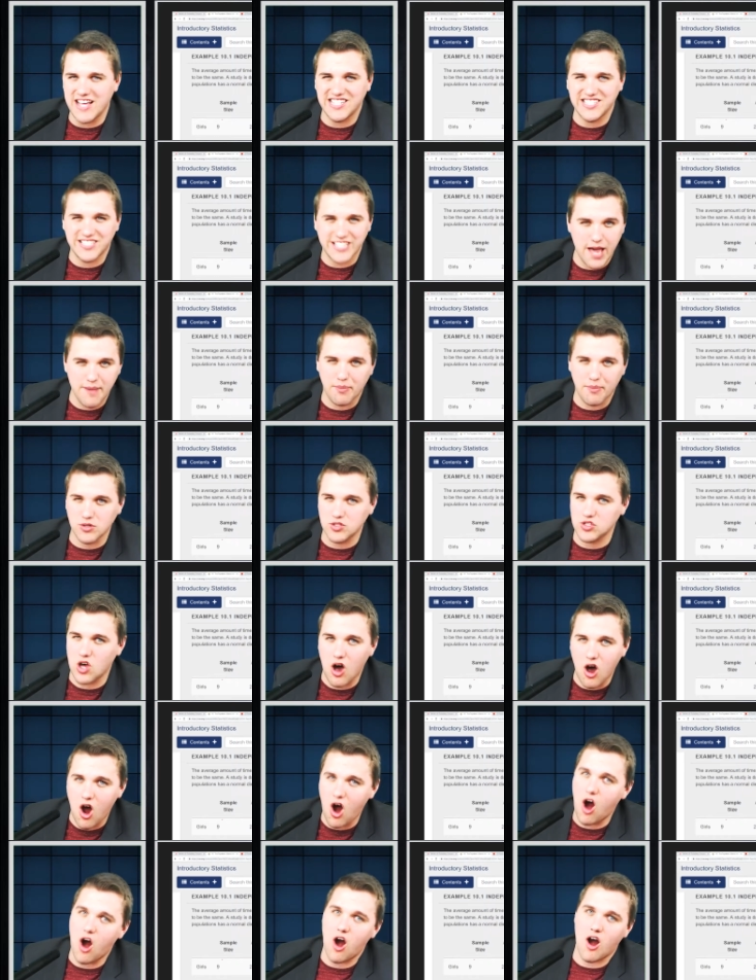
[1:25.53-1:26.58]
samples
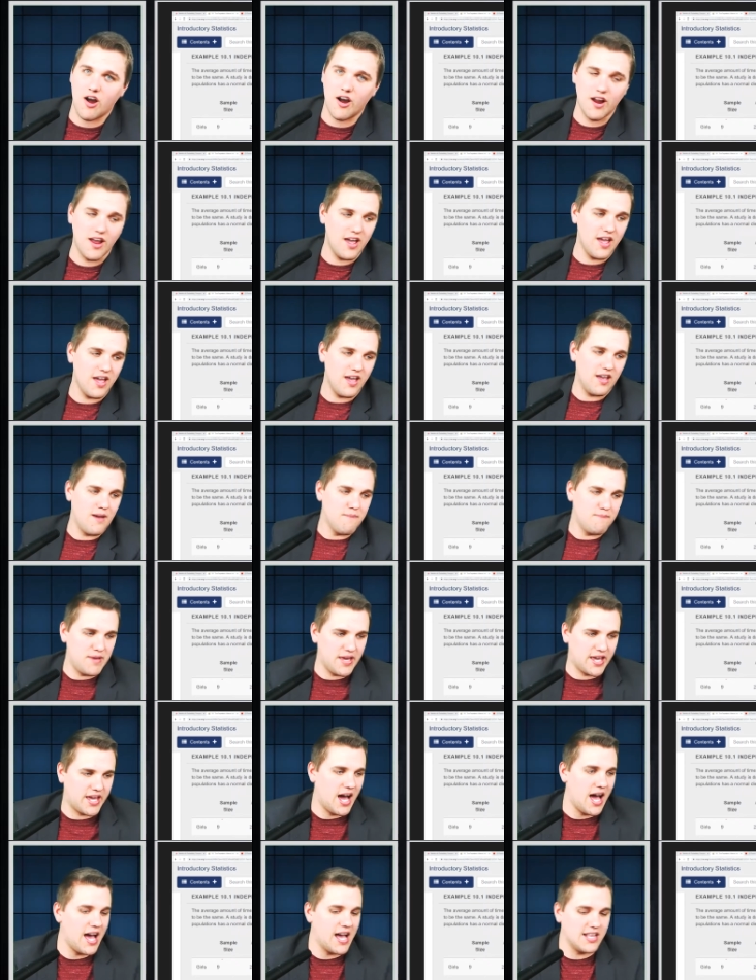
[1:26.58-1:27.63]
are
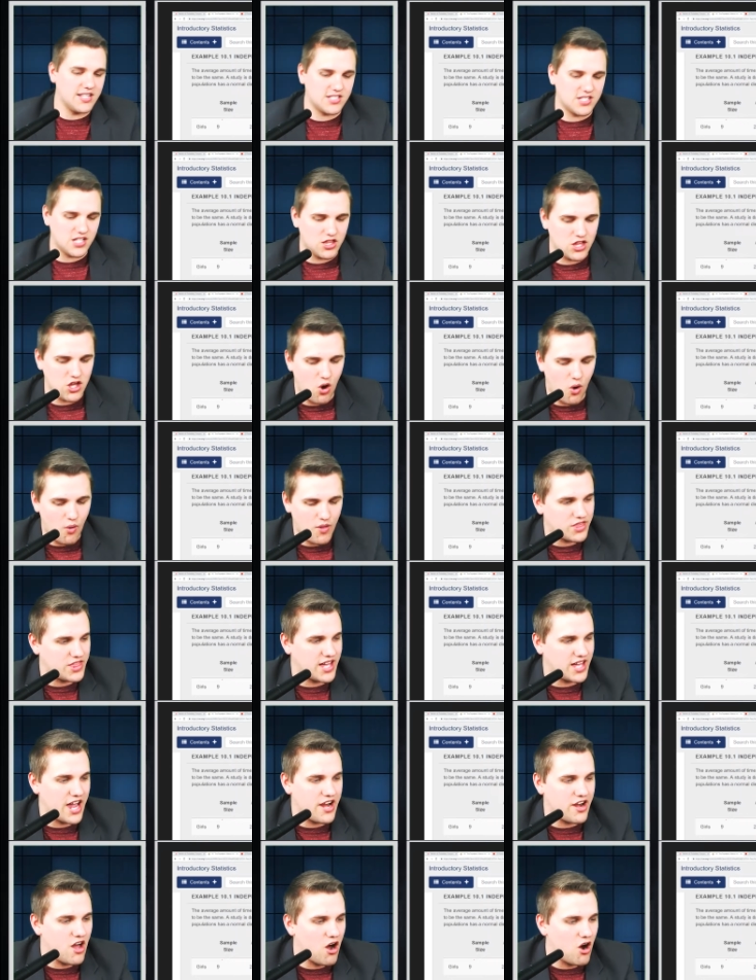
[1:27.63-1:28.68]
because the only thing
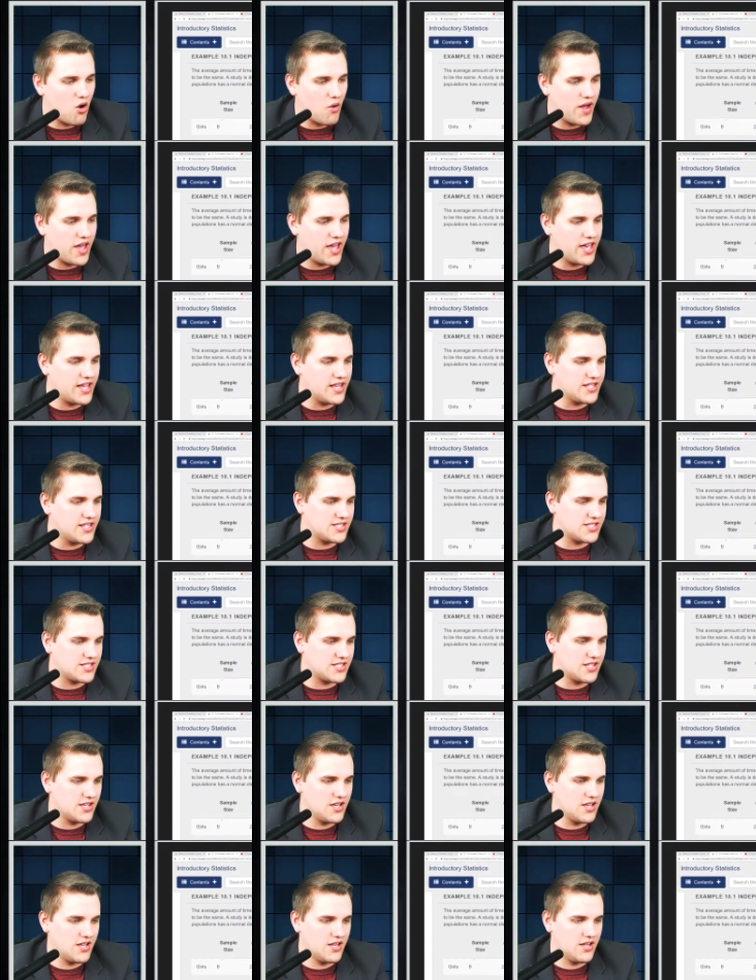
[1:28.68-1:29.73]
I know is
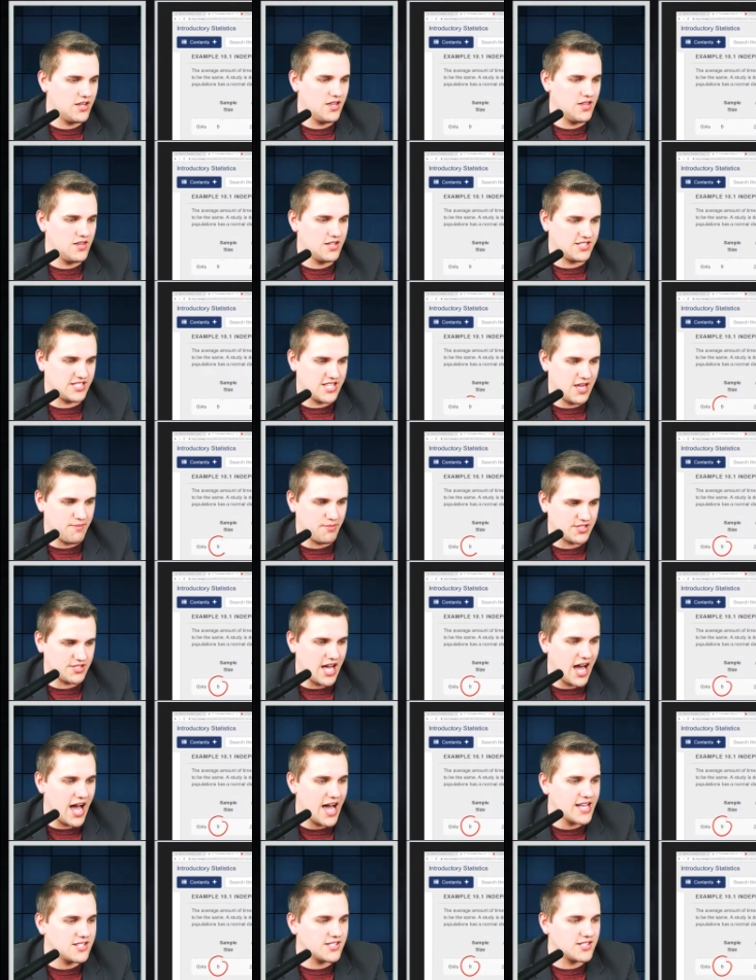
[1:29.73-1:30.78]
the sample
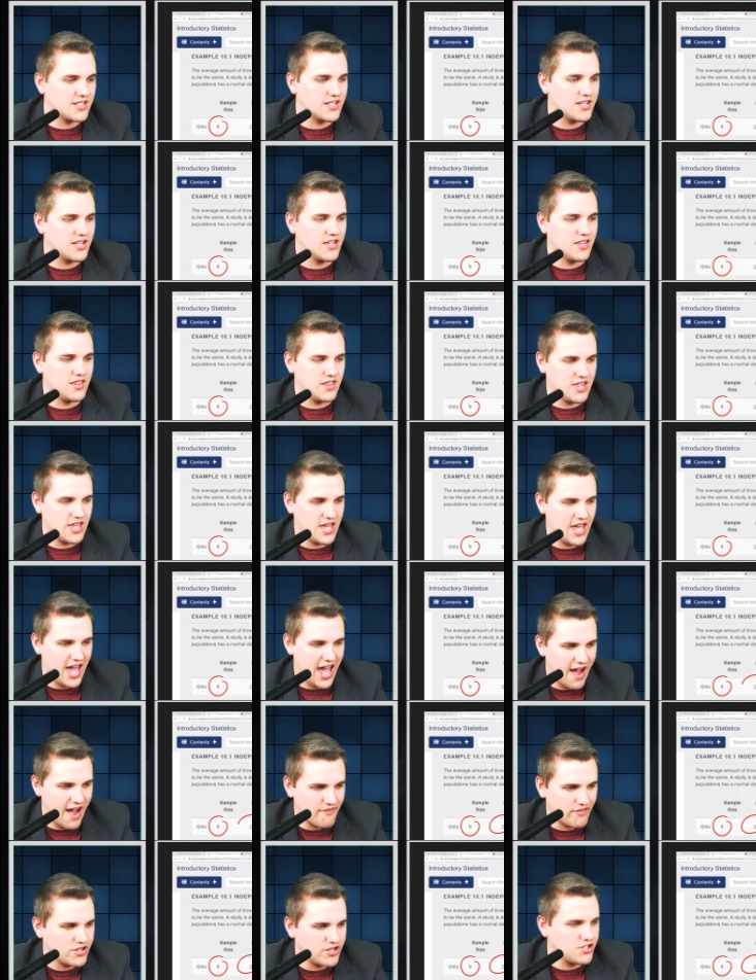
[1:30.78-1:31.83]
size, the
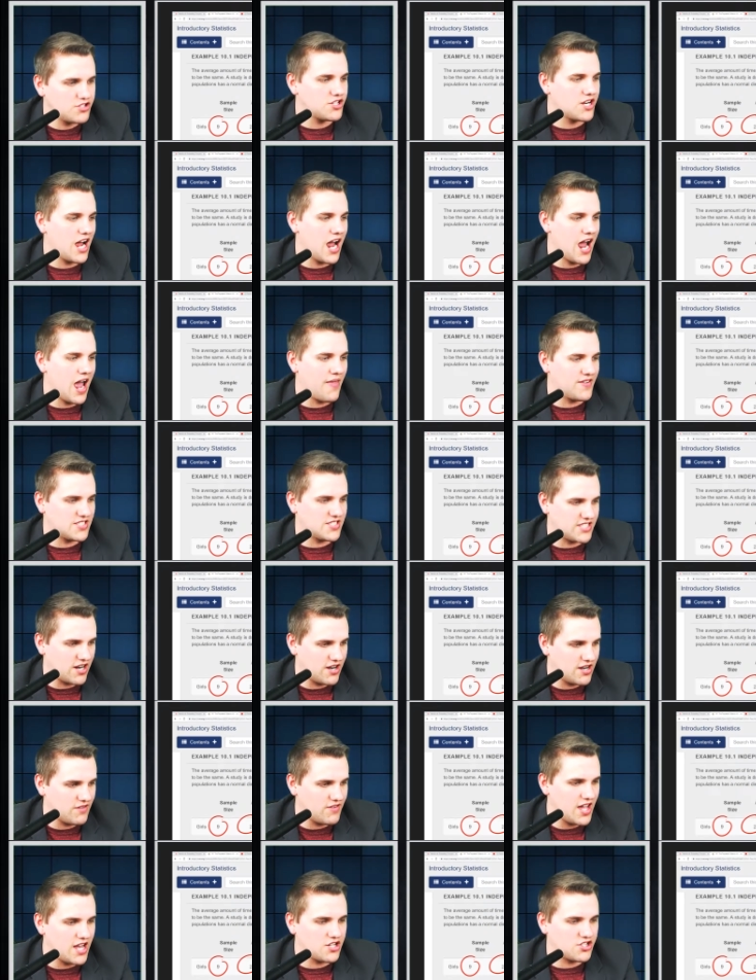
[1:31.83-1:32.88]
average, and the standard
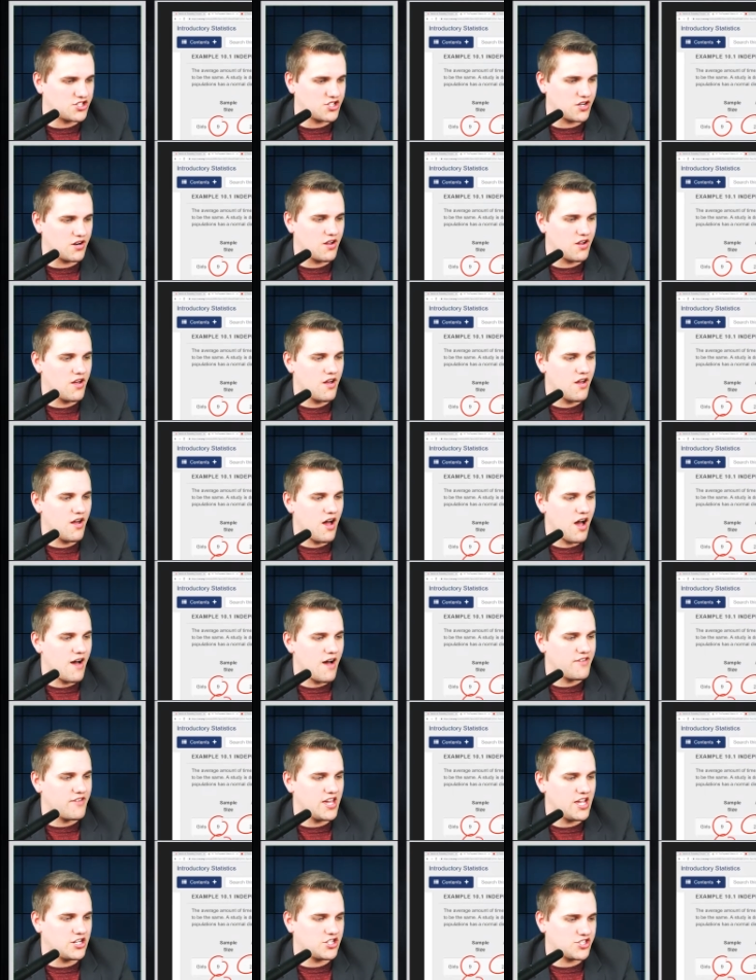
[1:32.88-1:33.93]
deviation of
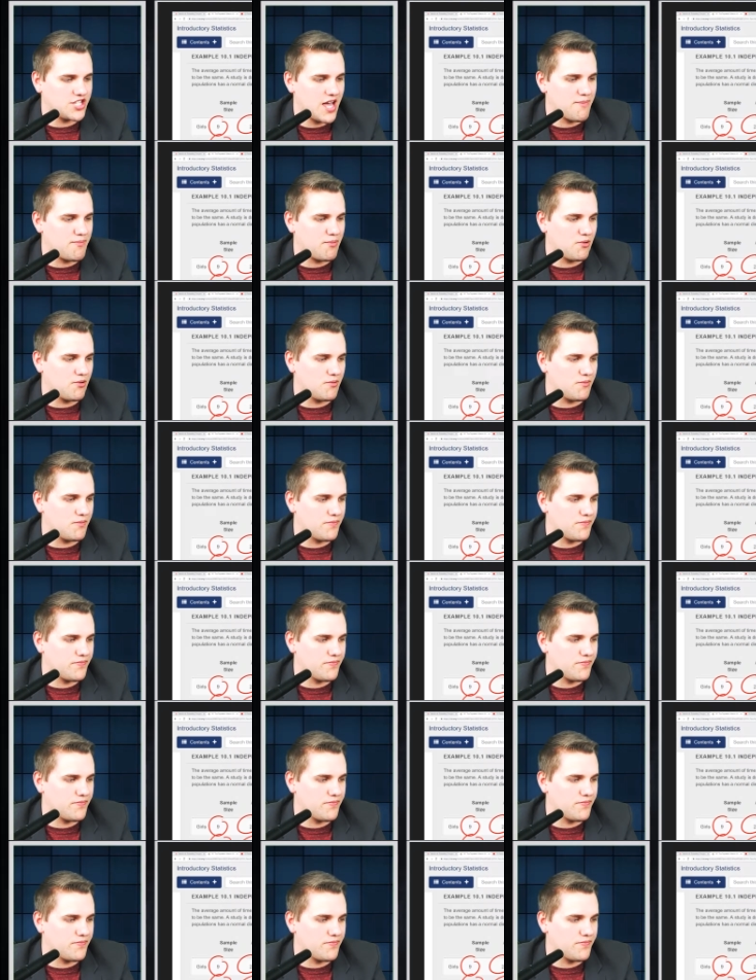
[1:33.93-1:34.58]
each sample.